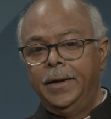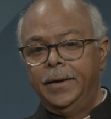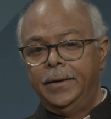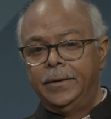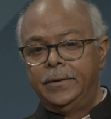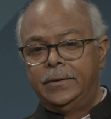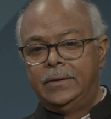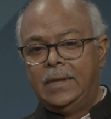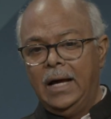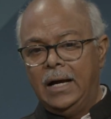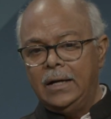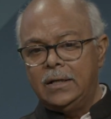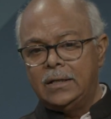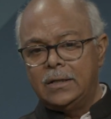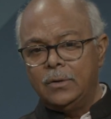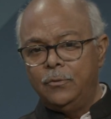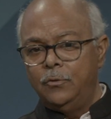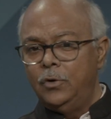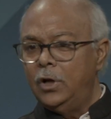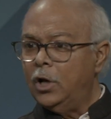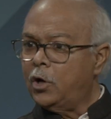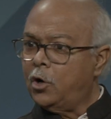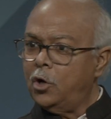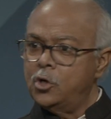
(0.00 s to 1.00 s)
That
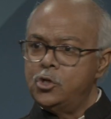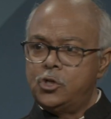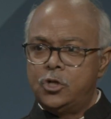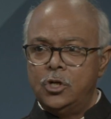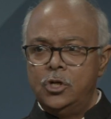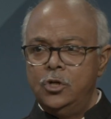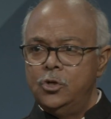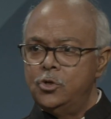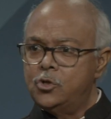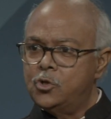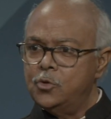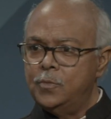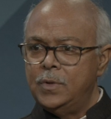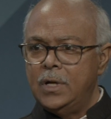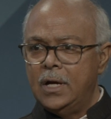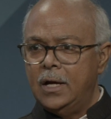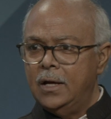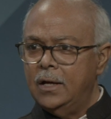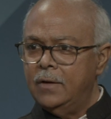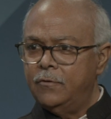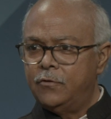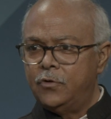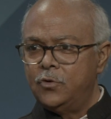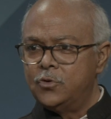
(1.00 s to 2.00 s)
will continue to be
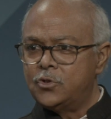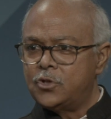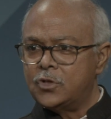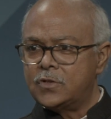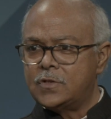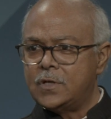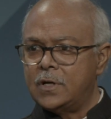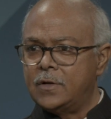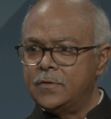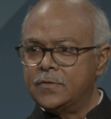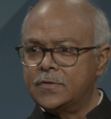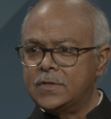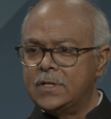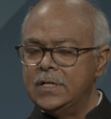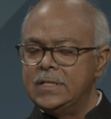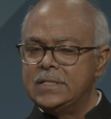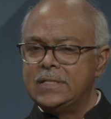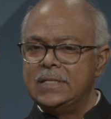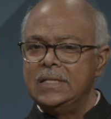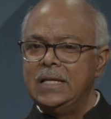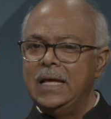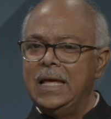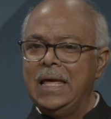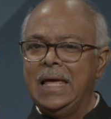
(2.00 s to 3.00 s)
a future set of skills
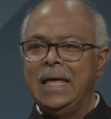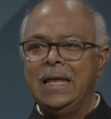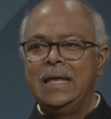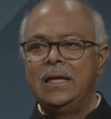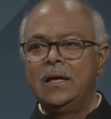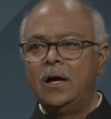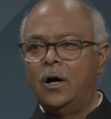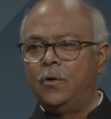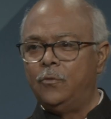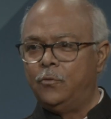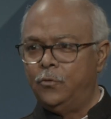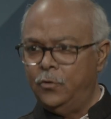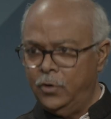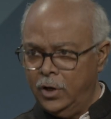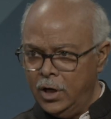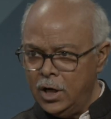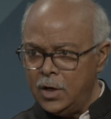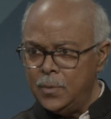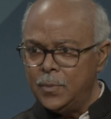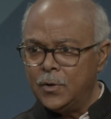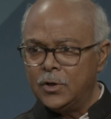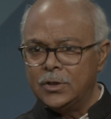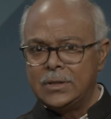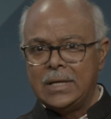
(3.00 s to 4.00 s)
in the area of
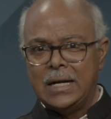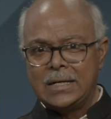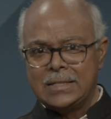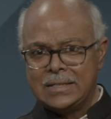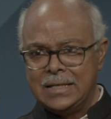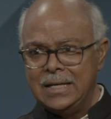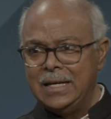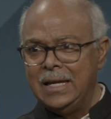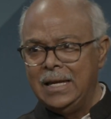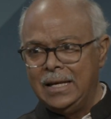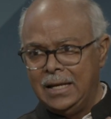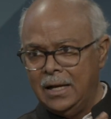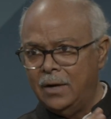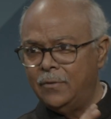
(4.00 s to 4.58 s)
work, because that's an area